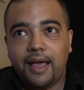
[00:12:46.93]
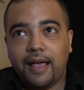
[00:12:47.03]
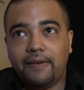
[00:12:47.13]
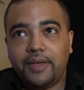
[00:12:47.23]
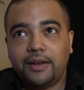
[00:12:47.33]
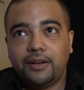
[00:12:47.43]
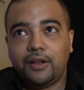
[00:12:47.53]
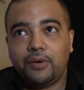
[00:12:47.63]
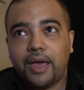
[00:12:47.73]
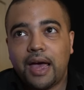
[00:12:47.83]
And then, you
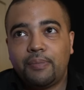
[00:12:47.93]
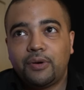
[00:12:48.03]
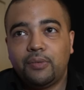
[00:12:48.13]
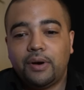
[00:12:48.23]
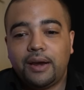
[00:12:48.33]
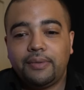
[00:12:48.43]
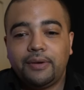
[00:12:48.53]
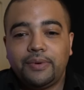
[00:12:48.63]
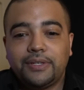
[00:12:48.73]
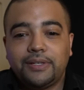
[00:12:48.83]
know, Capital One, I
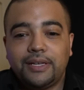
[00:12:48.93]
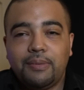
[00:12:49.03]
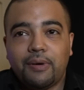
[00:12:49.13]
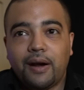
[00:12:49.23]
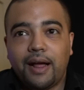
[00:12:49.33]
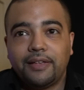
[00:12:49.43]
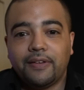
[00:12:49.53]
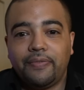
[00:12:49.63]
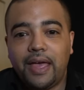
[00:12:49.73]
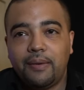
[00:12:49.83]
think we still have to keep our eyes
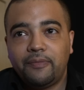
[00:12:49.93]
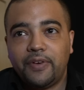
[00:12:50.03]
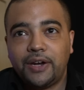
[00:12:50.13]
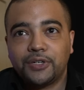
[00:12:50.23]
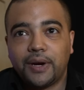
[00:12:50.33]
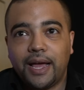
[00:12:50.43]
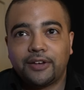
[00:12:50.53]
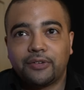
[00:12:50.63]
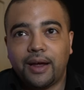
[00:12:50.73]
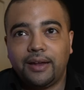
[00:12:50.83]
on them. Venture
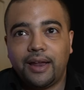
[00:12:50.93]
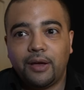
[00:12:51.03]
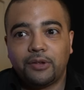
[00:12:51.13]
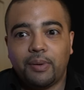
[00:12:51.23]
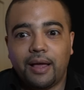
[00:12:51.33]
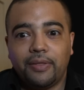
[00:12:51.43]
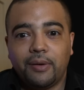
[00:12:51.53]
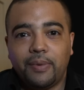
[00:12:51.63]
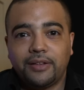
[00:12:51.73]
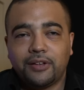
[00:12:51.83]
X right now is probably
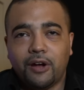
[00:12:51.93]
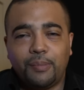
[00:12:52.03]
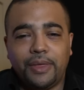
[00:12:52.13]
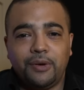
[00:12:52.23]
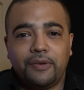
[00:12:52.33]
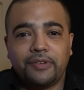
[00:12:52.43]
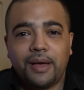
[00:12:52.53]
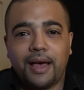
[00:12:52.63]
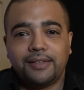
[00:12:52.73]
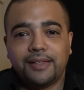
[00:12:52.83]
their best card, but they do have some
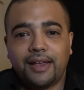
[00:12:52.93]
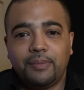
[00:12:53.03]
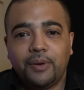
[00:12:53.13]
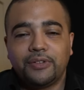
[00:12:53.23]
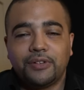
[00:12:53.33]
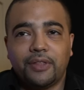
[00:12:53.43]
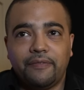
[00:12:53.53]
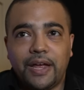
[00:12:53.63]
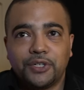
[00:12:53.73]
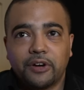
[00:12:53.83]
high-sided bonuses on the
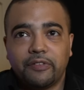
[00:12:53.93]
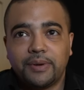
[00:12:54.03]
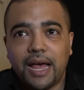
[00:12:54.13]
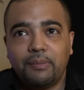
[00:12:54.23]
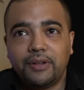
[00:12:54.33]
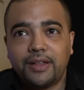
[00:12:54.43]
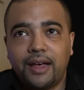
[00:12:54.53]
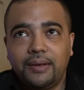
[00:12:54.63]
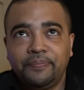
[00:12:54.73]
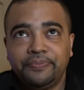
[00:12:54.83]
Venture from time to
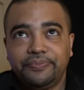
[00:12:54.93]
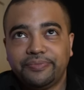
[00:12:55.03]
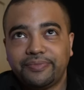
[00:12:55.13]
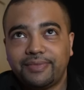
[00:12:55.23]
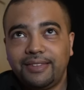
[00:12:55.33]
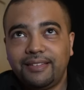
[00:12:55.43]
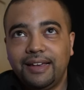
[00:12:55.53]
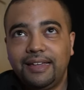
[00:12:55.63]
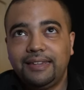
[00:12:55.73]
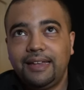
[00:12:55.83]
time.
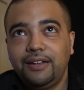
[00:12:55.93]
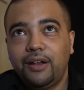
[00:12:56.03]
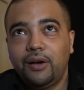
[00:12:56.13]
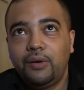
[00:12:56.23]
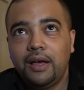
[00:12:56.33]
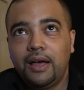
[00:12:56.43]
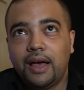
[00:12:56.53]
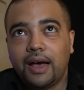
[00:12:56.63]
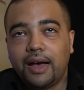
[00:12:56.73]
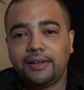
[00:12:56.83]
And then, you know,
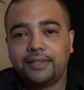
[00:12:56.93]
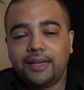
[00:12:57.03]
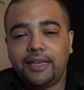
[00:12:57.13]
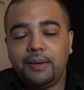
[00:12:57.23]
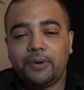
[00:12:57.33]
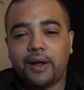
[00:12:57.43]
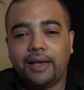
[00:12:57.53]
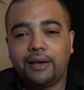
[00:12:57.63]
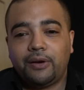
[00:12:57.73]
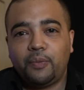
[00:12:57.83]
I'd say keep your
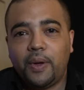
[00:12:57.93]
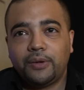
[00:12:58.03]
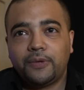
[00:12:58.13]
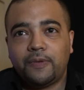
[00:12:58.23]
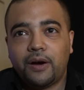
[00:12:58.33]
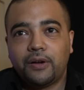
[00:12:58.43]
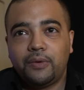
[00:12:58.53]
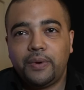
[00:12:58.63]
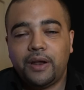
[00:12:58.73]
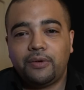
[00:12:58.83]
eye out on Wells
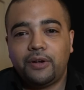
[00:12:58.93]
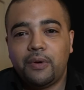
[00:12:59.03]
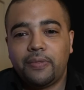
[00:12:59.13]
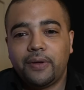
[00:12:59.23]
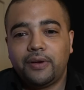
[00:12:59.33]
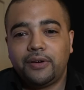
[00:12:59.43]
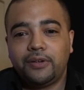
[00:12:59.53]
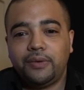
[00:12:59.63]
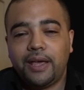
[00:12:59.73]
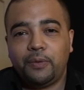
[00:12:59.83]
Fargo. We don't know what they're going to
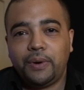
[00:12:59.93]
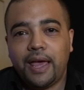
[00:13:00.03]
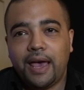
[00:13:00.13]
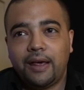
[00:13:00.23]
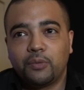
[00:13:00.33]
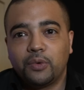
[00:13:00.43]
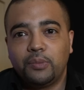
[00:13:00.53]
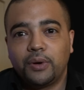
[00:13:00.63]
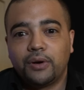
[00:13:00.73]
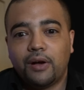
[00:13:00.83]
do yet. We had
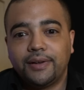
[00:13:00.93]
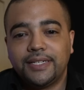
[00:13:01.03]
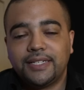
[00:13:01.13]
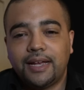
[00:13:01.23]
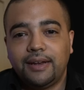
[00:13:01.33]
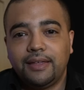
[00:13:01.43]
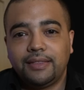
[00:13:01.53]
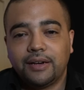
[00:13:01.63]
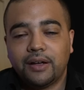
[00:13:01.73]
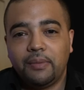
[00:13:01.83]
rumor on Sunday
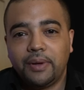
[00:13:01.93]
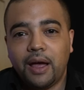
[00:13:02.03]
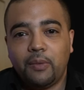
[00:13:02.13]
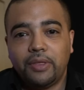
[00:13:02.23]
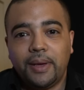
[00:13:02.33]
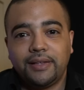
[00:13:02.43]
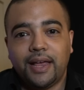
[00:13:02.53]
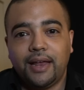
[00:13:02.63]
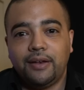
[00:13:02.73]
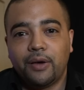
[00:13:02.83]
that they're coming out with
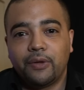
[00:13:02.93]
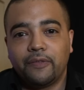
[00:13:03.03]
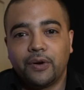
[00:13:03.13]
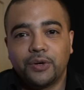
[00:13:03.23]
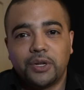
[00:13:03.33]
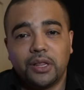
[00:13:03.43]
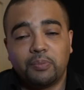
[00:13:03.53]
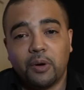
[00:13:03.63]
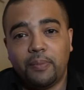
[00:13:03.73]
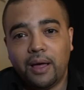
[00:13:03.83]
basically another version of the
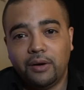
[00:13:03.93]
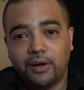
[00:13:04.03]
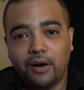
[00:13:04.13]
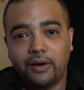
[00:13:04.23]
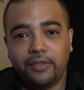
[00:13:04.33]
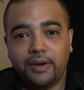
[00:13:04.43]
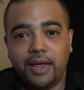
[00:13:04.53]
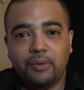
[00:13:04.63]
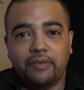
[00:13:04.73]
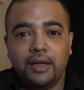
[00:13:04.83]
Propel card in the
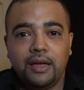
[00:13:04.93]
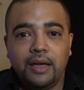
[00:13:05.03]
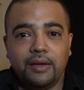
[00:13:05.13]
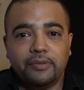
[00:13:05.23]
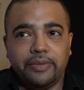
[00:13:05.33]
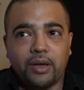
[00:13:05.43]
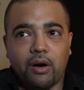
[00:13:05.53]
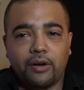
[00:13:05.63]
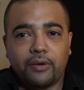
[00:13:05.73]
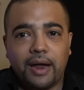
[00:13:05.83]
name of, it was the
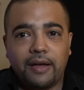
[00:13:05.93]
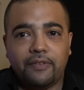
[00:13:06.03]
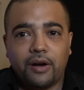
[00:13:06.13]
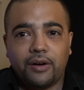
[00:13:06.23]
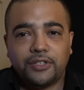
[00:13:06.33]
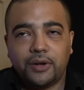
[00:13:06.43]
Autograph card.